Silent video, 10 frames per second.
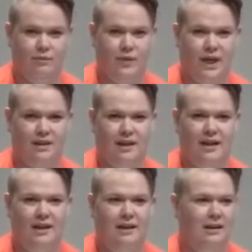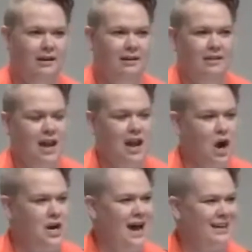Right? That they are
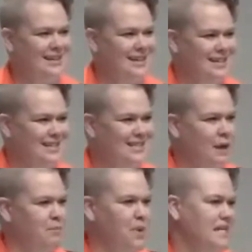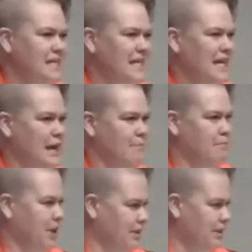not separate
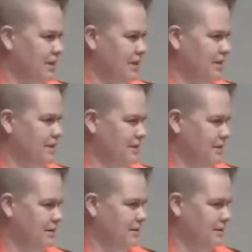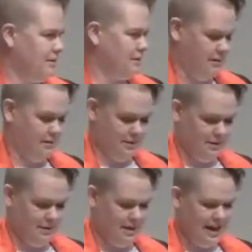impulses.
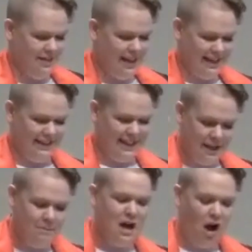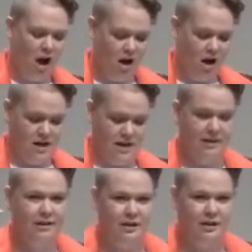And that can be hard,
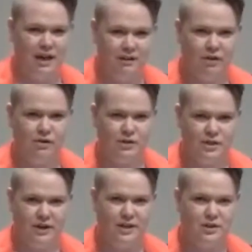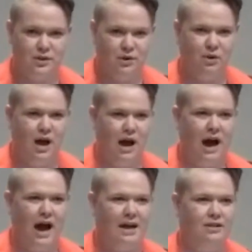right? For those of us who
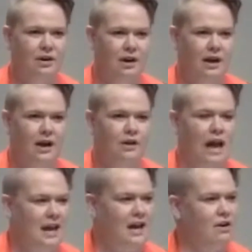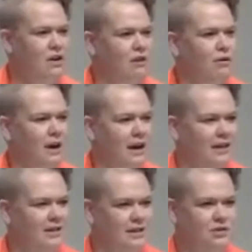either inherited from our
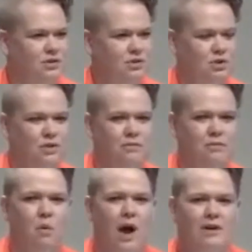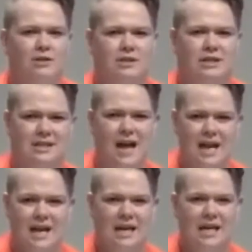ancestors or just from the wider
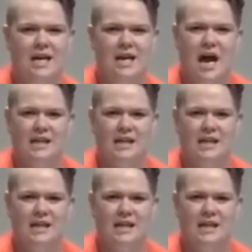society a